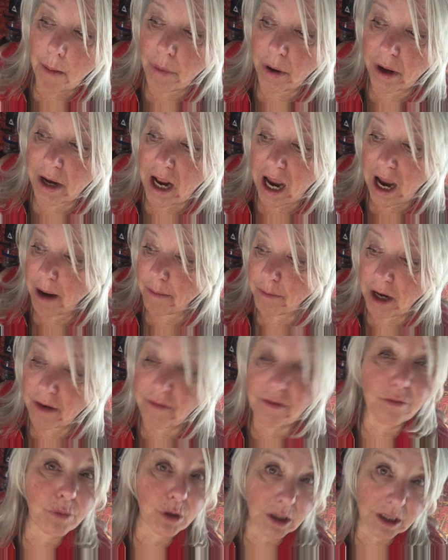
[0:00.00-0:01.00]
But I'm not
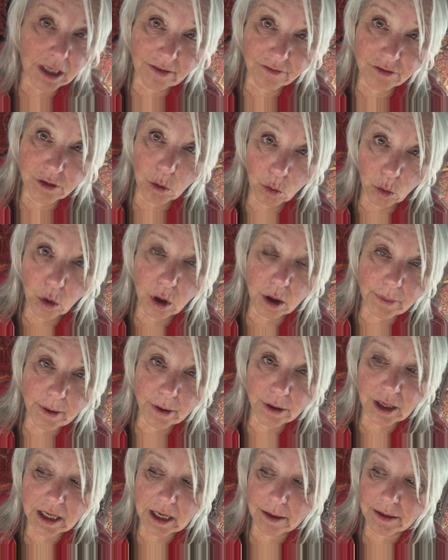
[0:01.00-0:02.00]
even really going to have to worry
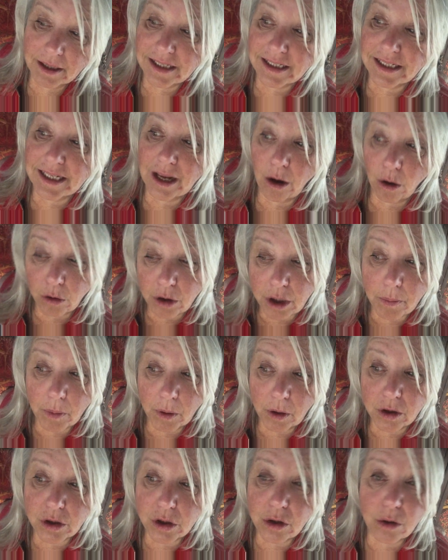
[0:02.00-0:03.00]
about it yet because the only
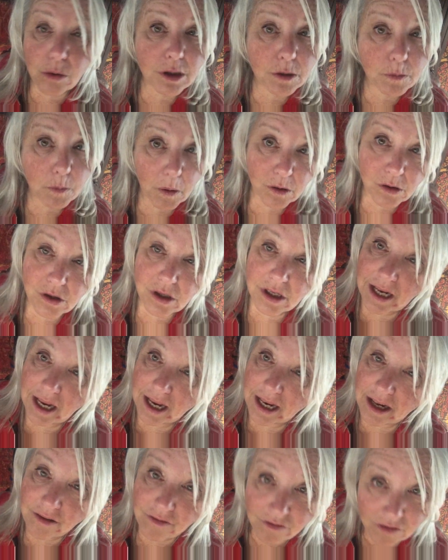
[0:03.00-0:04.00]
person who has posted
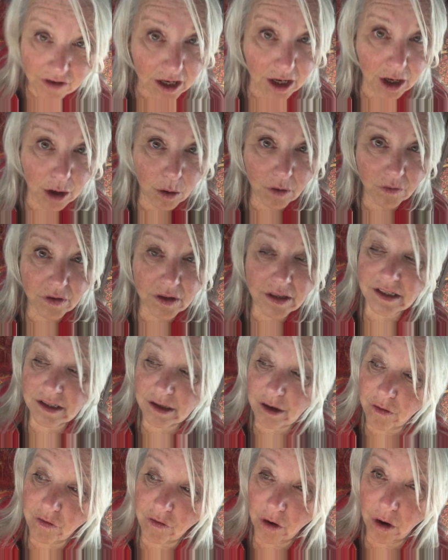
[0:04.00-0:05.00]
any video of it
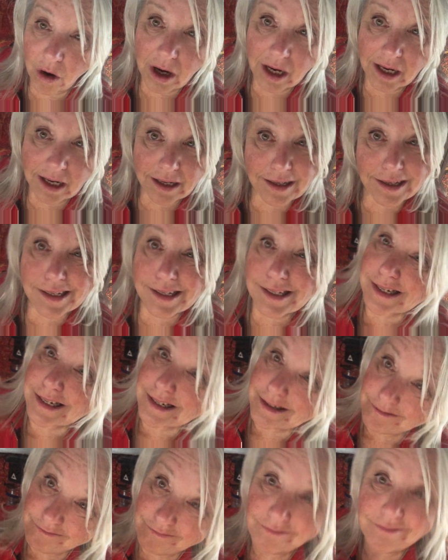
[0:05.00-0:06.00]
so far is
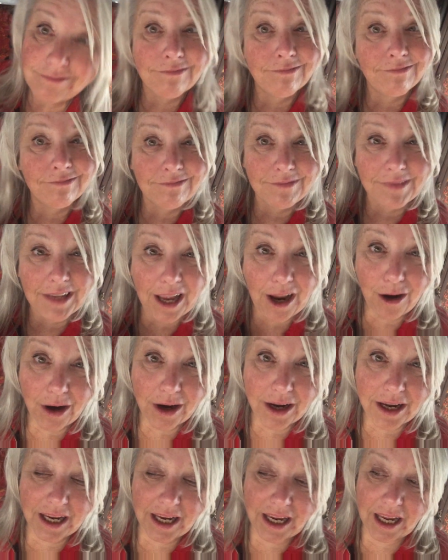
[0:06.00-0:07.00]

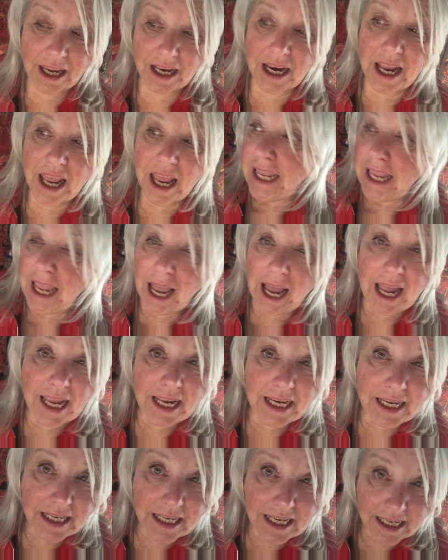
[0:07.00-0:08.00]
Erick again. Yeah, and in